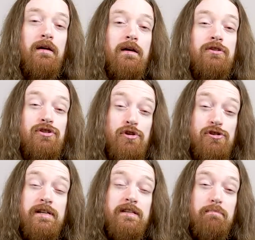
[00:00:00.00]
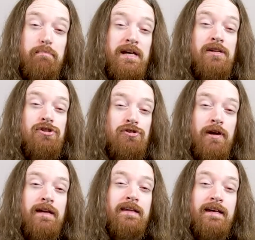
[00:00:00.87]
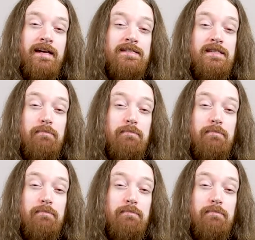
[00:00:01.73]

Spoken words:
It's usually the B string that gets the